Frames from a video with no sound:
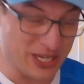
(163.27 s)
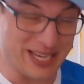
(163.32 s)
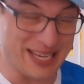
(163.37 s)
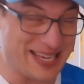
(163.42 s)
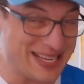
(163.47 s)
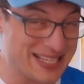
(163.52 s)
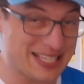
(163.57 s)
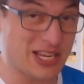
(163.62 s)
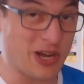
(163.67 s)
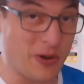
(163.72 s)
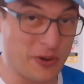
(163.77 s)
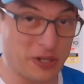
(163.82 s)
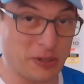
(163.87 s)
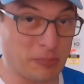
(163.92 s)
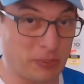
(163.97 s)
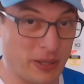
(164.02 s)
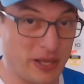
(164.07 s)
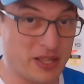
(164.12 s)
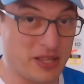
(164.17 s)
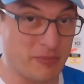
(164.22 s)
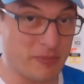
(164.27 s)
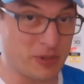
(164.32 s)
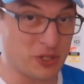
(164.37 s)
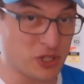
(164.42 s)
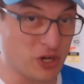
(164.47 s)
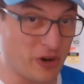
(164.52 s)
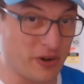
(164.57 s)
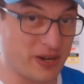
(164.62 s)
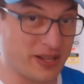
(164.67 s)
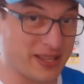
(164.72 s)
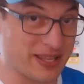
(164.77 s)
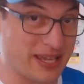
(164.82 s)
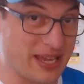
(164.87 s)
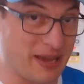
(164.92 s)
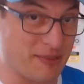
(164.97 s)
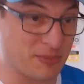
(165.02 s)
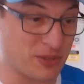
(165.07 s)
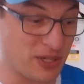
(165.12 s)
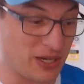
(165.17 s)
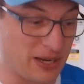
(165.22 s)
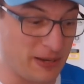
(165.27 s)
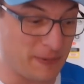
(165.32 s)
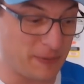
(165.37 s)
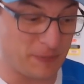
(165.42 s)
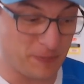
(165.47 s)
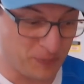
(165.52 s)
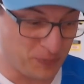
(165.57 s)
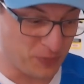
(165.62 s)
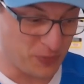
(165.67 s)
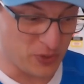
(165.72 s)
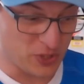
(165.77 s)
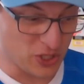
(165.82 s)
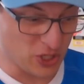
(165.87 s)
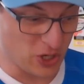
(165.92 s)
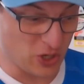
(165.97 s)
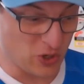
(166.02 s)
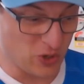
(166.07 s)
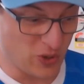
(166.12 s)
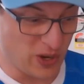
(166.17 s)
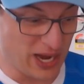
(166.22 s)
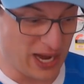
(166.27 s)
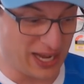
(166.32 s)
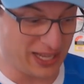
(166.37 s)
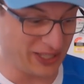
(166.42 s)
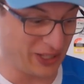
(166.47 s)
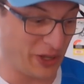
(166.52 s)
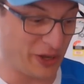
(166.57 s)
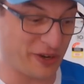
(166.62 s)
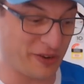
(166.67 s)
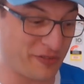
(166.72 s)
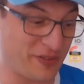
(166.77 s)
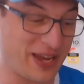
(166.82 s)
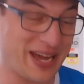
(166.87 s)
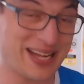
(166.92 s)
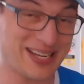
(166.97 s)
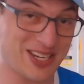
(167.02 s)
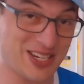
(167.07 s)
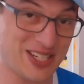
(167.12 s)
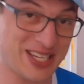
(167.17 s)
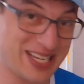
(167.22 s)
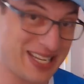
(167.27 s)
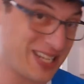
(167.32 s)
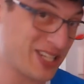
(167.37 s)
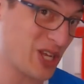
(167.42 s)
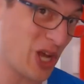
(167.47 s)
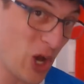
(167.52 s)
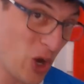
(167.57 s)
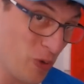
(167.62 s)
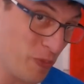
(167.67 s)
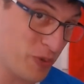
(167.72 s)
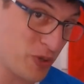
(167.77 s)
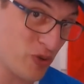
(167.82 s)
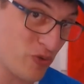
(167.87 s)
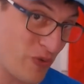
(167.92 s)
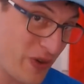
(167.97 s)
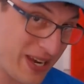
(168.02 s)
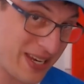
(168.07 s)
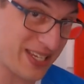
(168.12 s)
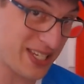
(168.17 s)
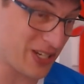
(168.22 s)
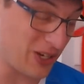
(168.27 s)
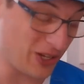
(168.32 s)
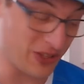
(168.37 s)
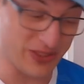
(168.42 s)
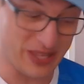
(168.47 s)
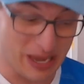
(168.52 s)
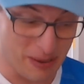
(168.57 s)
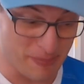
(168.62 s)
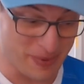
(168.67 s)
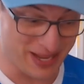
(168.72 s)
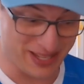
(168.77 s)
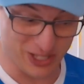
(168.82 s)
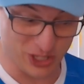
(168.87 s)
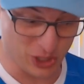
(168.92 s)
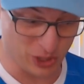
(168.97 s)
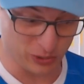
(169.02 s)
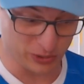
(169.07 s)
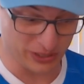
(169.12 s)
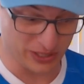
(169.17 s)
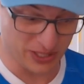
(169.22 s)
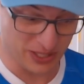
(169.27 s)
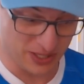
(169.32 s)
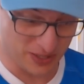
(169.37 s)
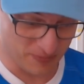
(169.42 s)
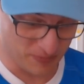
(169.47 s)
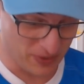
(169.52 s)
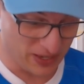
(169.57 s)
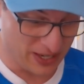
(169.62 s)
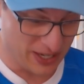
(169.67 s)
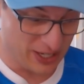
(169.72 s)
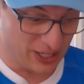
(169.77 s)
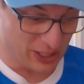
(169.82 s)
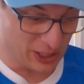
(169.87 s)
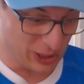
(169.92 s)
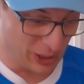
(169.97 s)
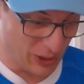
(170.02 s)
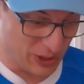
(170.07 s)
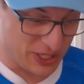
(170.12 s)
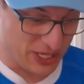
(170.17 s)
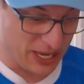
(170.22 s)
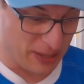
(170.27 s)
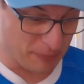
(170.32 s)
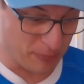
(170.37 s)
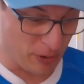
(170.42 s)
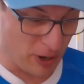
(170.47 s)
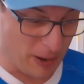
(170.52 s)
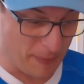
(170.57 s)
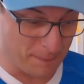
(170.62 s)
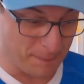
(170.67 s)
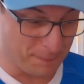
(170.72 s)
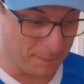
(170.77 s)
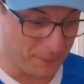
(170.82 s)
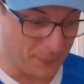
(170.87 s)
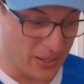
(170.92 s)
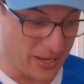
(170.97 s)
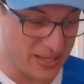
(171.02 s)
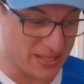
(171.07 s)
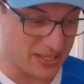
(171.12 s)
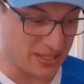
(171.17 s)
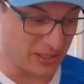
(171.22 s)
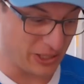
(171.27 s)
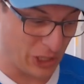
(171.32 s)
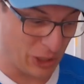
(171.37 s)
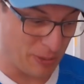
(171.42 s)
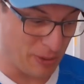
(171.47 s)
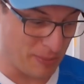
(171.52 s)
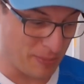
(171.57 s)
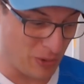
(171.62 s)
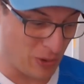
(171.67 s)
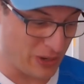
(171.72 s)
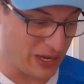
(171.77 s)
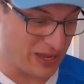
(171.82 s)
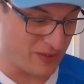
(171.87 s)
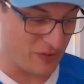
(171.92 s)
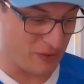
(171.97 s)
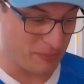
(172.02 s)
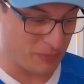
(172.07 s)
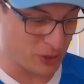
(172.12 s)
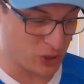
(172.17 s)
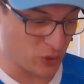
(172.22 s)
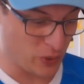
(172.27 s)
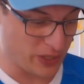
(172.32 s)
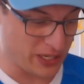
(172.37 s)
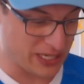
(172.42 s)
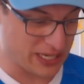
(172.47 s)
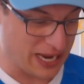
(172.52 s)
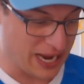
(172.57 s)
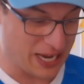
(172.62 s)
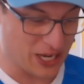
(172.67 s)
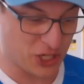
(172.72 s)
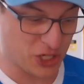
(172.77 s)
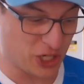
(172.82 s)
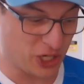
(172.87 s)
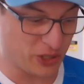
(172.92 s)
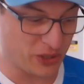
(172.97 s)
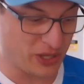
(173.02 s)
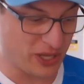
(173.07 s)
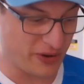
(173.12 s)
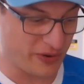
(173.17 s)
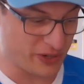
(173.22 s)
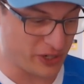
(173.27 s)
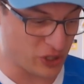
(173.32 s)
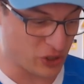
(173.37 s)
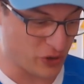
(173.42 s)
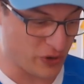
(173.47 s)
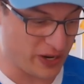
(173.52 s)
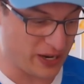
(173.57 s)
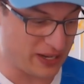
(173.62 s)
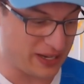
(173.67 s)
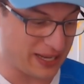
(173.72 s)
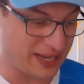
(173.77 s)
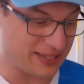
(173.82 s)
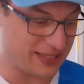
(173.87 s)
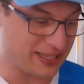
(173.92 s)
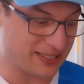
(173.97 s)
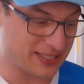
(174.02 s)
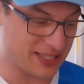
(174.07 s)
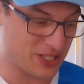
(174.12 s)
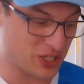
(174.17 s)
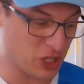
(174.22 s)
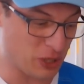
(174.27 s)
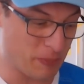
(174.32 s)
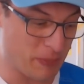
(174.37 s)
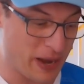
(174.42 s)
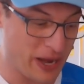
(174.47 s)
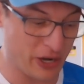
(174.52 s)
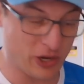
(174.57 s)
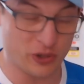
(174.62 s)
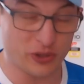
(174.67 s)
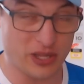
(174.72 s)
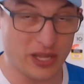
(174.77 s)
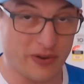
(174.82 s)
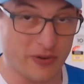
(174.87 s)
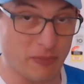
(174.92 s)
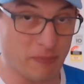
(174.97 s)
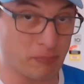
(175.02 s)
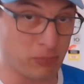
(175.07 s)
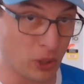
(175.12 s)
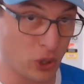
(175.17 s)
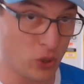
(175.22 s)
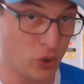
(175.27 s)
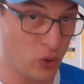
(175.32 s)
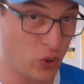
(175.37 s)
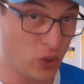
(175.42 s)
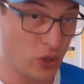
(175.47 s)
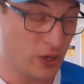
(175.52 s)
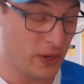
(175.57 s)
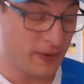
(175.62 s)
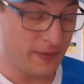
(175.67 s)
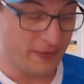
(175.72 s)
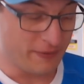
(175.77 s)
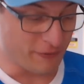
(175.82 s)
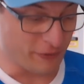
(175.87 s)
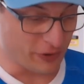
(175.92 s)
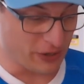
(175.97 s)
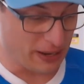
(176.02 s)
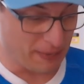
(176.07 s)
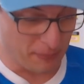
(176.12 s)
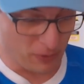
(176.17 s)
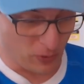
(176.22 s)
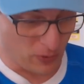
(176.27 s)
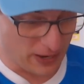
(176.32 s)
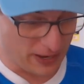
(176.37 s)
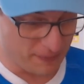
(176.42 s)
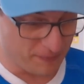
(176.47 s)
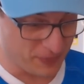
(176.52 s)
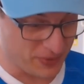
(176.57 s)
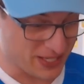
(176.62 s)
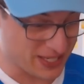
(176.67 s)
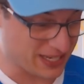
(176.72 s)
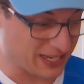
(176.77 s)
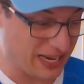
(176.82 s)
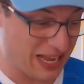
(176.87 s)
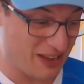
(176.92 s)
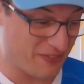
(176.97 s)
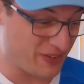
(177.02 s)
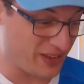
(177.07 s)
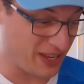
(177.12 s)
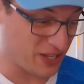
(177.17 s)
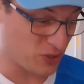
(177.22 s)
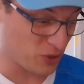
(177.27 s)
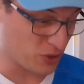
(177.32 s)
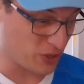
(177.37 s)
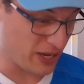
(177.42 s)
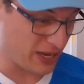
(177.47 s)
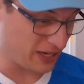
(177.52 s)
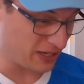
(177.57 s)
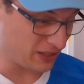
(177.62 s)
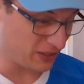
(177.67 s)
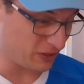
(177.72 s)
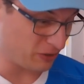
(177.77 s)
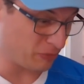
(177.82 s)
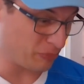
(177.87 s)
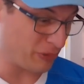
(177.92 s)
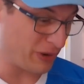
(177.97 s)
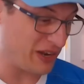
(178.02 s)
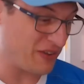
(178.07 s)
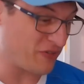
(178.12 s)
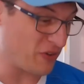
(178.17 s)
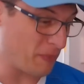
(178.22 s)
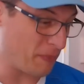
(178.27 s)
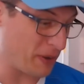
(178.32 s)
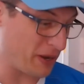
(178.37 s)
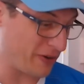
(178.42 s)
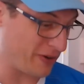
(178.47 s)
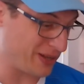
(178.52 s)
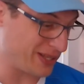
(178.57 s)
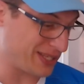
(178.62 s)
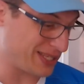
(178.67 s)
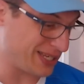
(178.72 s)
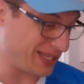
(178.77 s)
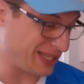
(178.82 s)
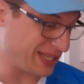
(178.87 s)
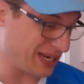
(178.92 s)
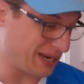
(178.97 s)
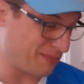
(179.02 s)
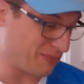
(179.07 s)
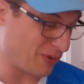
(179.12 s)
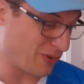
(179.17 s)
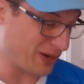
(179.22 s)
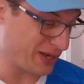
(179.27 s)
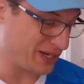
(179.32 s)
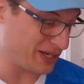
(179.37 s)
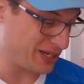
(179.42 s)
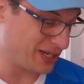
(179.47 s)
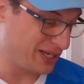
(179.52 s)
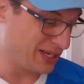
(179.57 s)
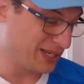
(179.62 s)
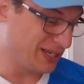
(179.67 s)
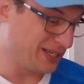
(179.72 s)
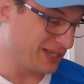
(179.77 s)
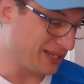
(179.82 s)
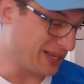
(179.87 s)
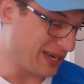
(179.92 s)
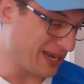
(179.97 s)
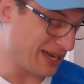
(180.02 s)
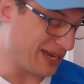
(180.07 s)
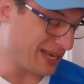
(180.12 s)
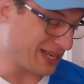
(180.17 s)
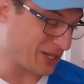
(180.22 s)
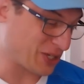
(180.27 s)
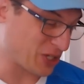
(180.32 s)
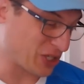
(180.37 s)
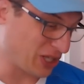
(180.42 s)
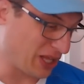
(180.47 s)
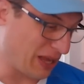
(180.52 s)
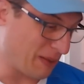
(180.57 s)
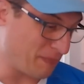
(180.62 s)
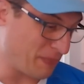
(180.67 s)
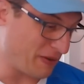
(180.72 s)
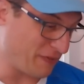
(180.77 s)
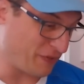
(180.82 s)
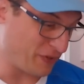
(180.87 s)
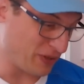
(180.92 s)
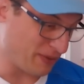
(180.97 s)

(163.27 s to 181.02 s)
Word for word: is going to play the majority of the game time, so a lot of Argentina's hopes rest on that man's shoulders. Loose head prop, it's a little bit more even between Gajo there in green and Tetis Chapado there in blue for number one. Sclavi has also had a little brief appearance in the number one uh, slot, but for the